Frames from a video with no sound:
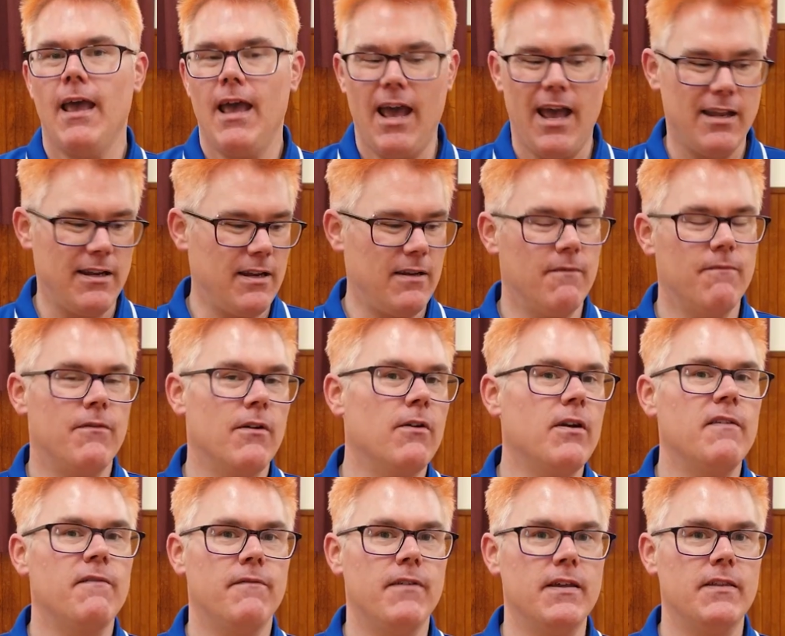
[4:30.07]
And in a
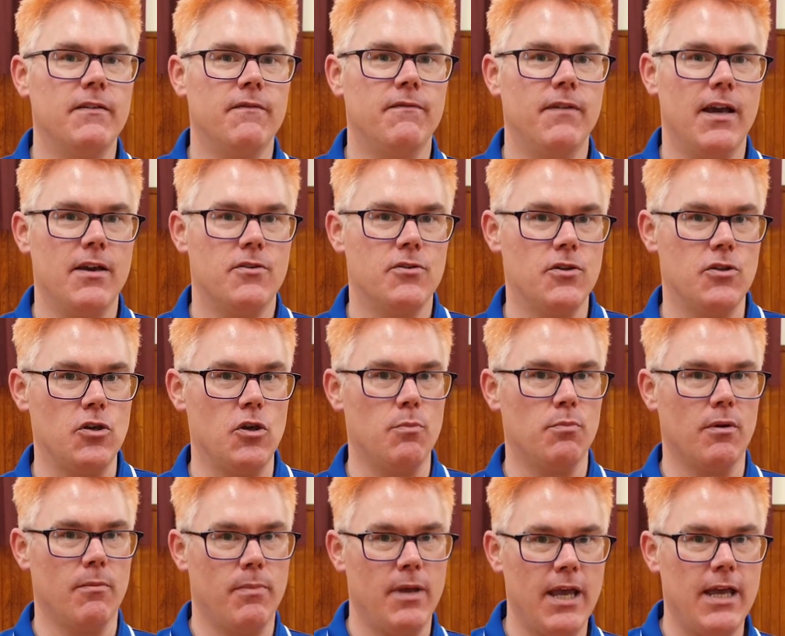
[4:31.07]
very feather fashion, you
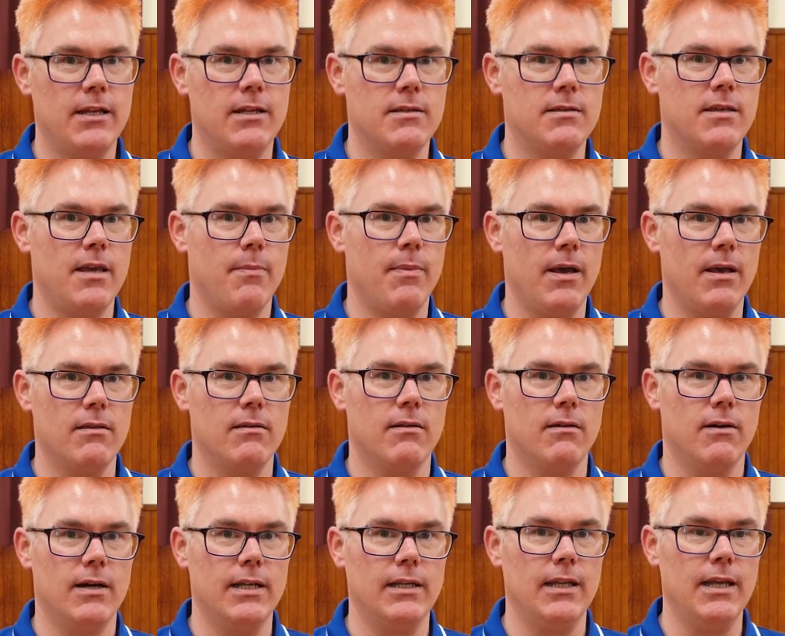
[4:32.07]
prepare to step
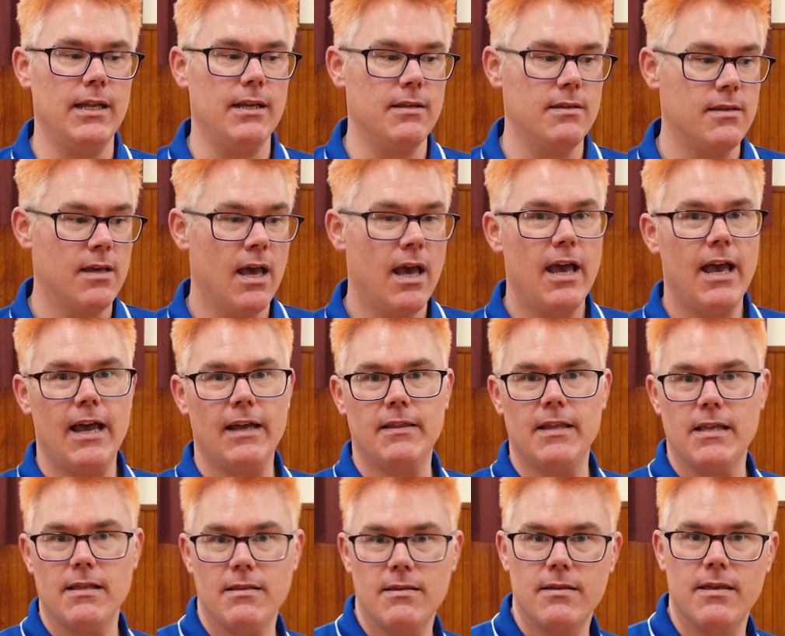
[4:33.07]
outside, leaders, and
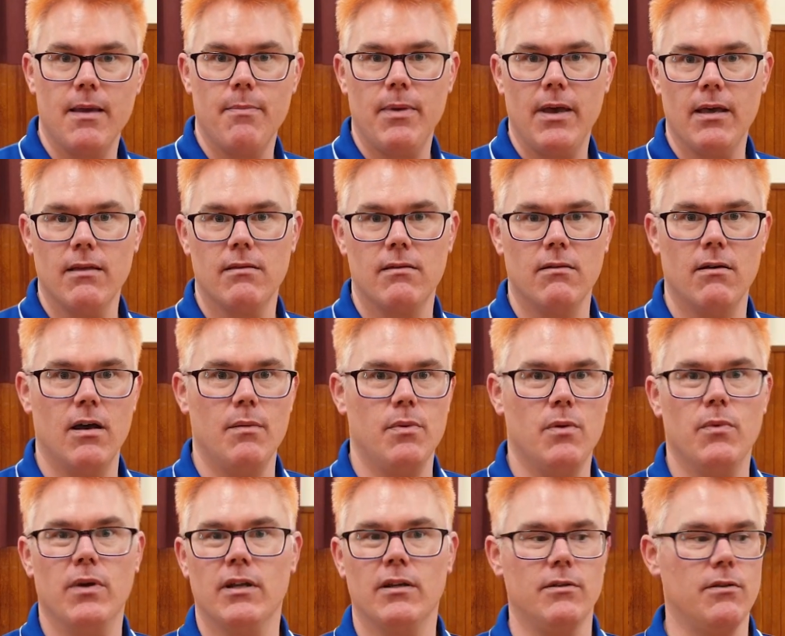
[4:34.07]
then step outside. But
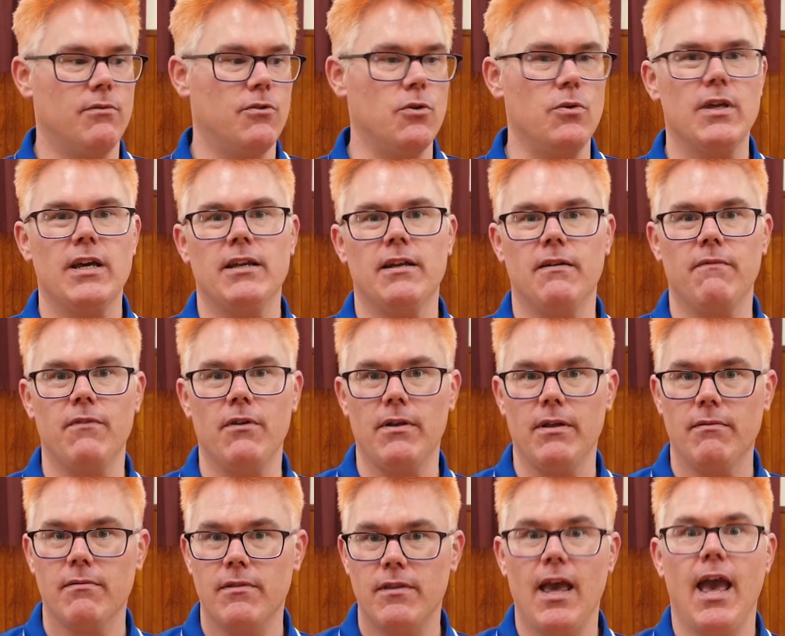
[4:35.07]
we're going to do that in a very
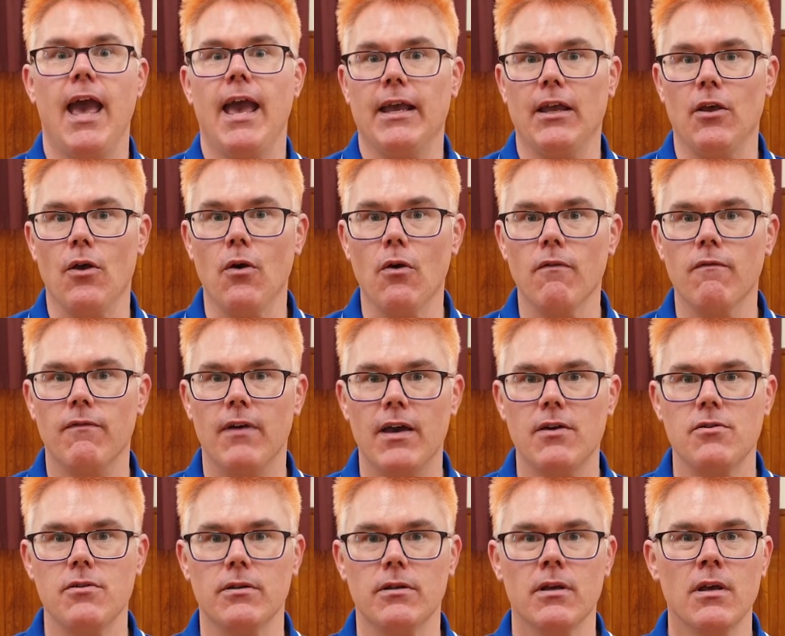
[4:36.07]
tango
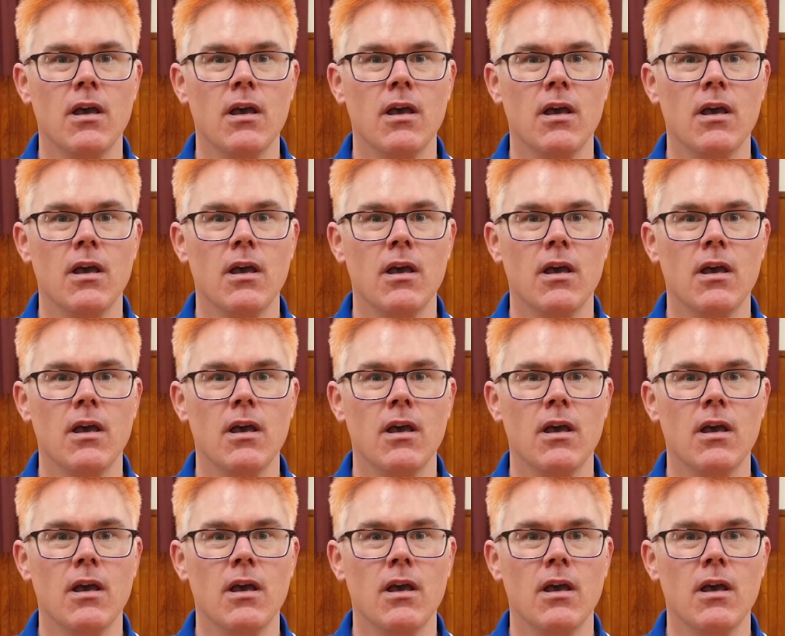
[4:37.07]
fashion.